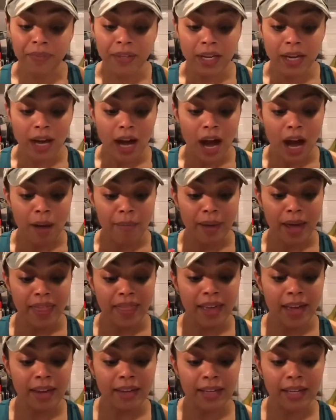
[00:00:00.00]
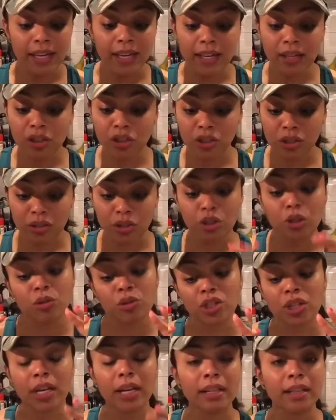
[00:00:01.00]
And then each 2
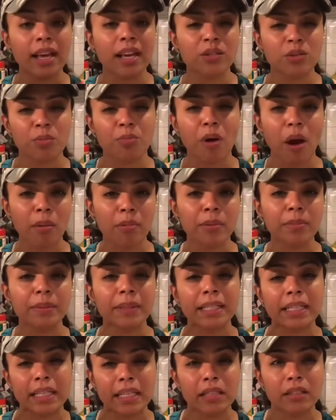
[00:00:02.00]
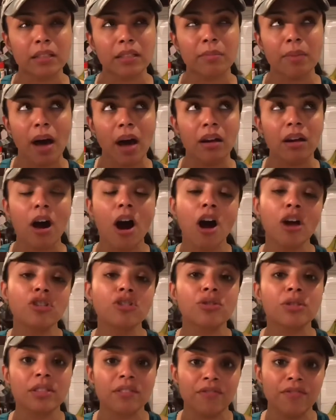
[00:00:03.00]
chicken legs will probably yield about
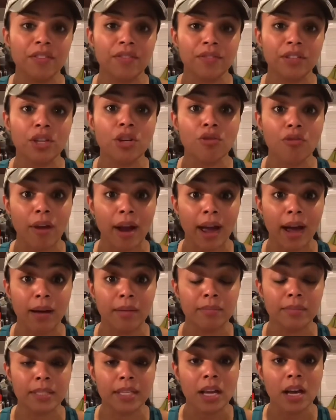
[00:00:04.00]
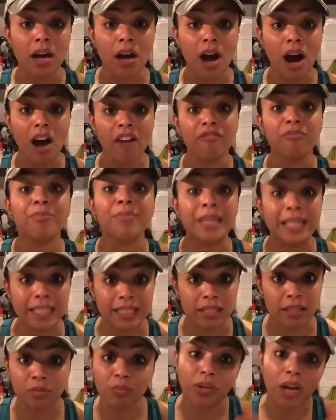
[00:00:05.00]
150 grams of
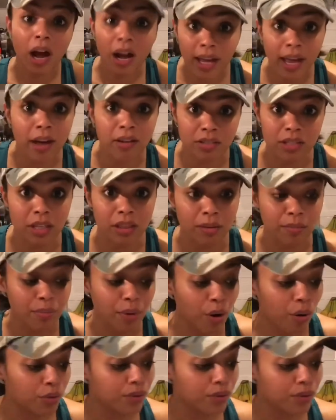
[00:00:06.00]
meat. We're not counting the bone.